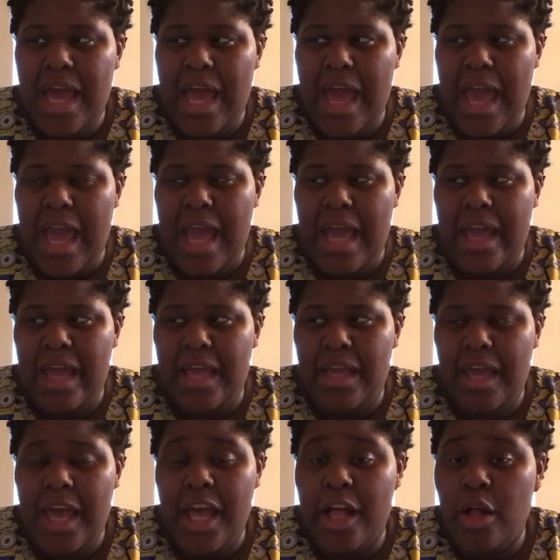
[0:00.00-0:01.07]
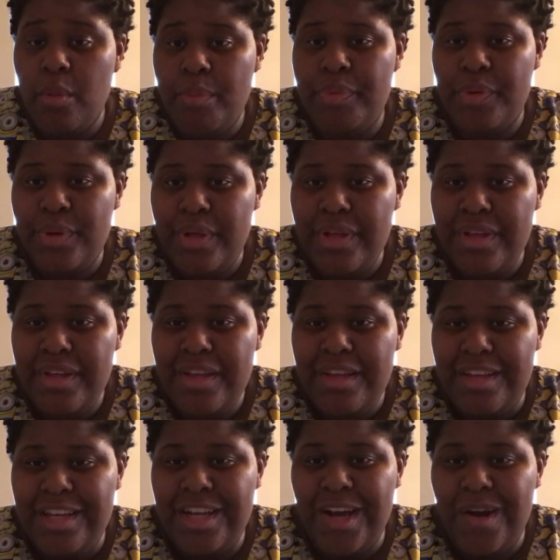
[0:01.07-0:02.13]
a help,
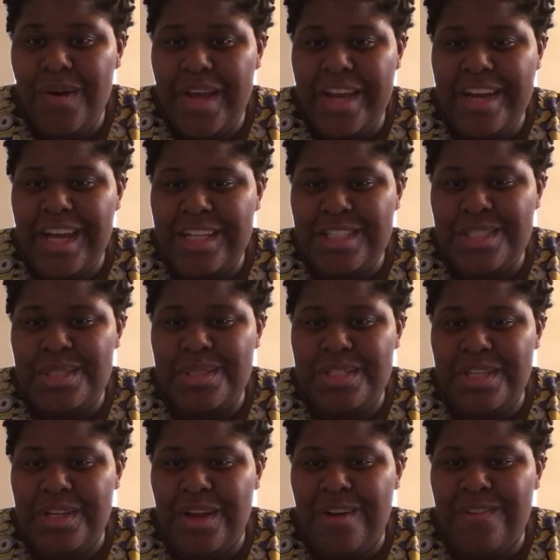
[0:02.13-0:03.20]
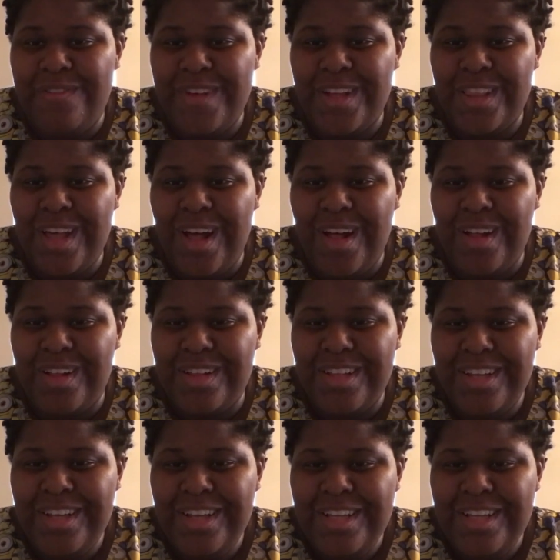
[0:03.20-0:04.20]
and not just, feel all